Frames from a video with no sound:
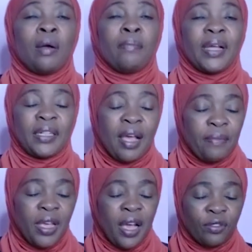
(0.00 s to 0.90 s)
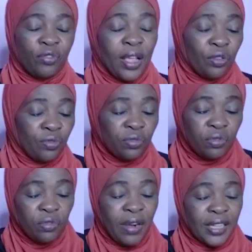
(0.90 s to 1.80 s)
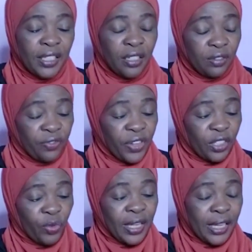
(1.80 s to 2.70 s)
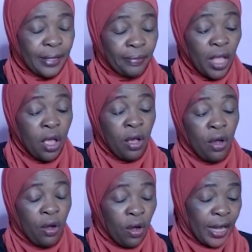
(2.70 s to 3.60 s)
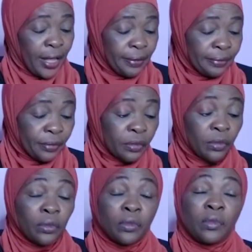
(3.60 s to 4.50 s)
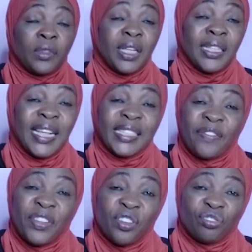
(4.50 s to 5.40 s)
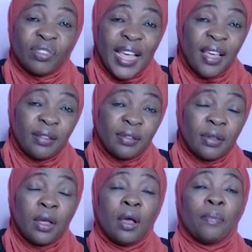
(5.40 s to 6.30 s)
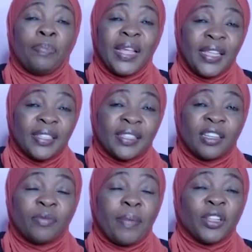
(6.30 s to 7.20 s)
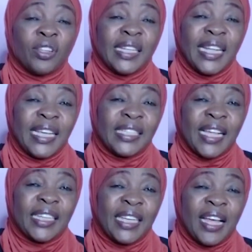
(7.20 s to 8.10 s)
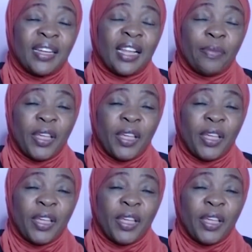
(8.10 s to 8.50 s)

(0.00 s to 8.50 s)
But I'll try to rush it, finish quickly. Okay, that's the video today. Please remember those links I shared at the